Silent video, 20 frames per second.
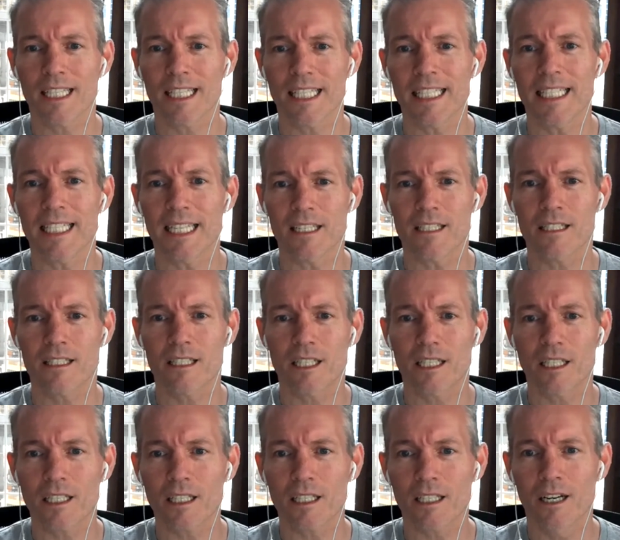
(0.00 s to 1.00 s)

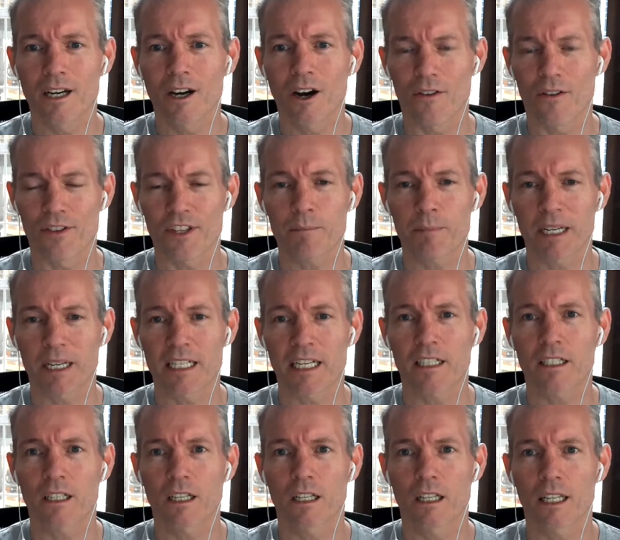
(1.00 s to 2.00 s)
EST on this
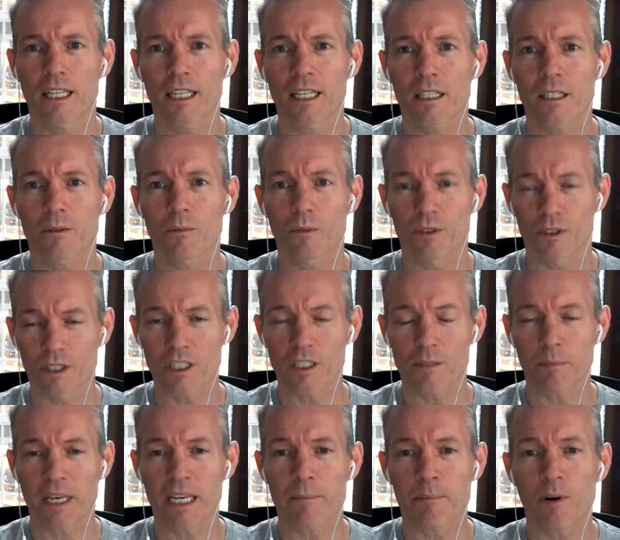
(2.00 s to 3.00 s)
particular link with these
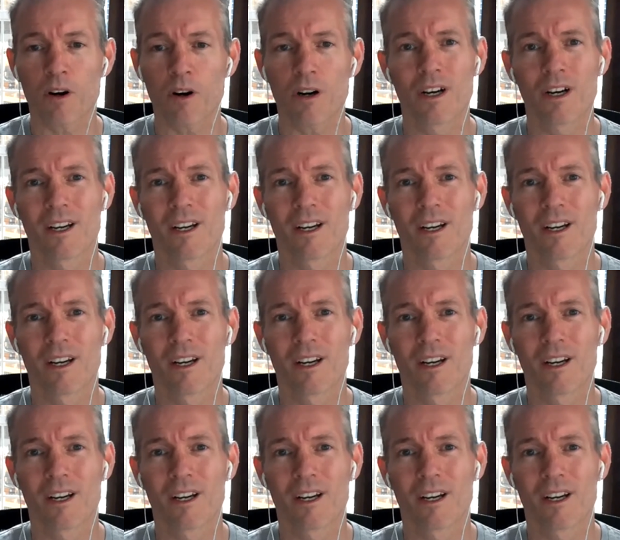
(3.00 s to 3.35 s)
people.